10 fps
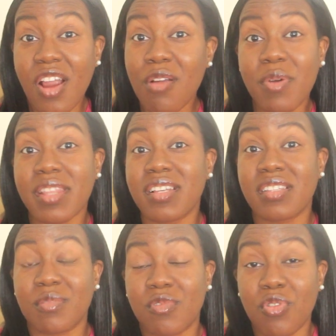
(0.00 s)
her, whether
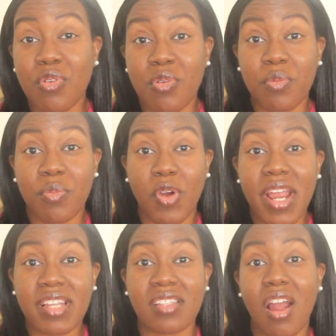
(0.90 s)
it's through
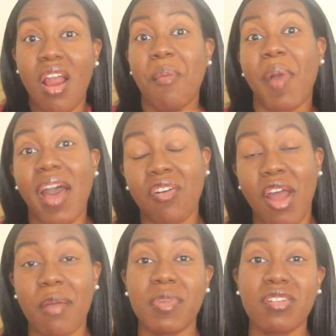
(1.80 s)
breast or bottle,
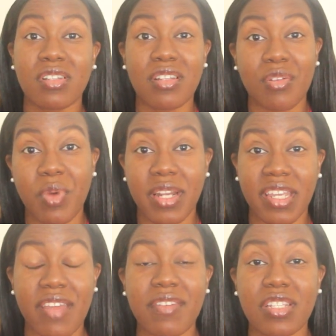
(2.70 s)
I'm usually the one
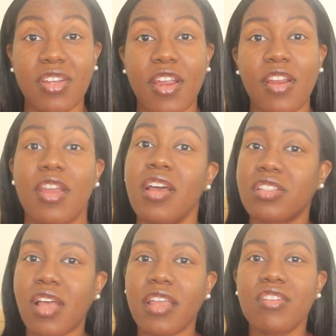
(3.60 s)
to give it to her.
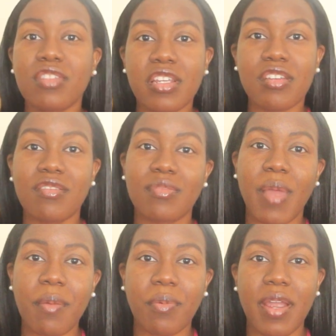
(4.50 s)
So I usually use
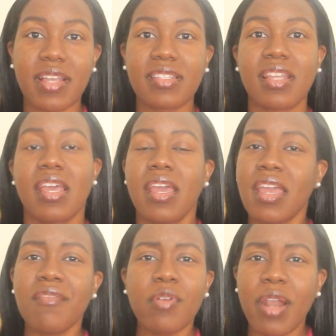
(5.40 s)
my breast.
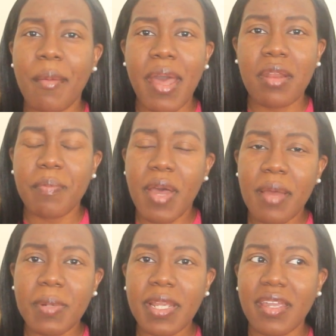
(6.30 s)
Even when I'm out in
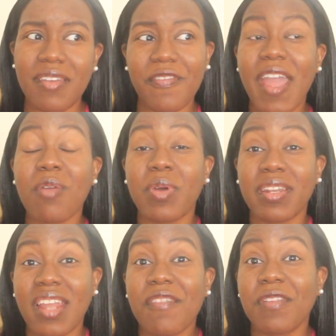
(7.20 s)
public, in fact,
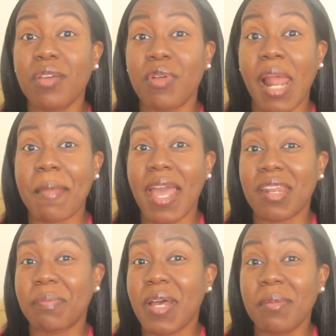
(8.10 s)
definitely when I'm
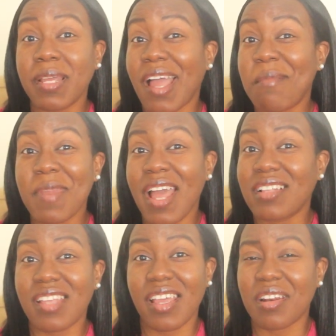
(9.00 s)
out in public, I'm
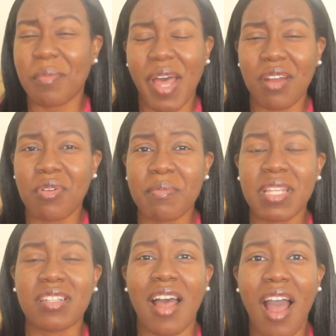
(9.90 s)
not taking a bottle with
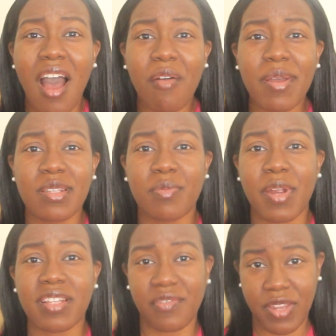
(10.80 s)
me. So I always
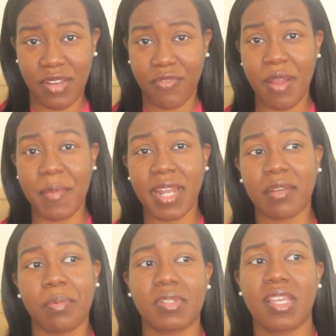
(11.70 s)
breastfeed from my
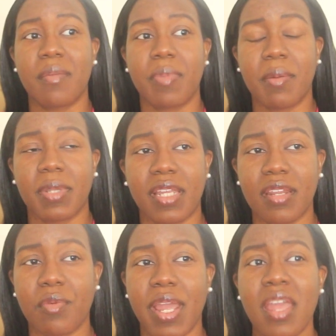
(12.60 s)
nipples in public
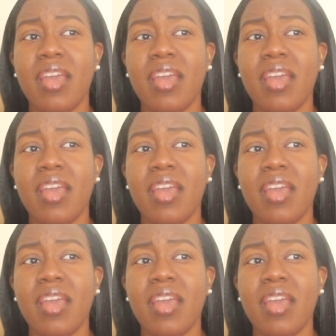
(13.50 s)
anyway.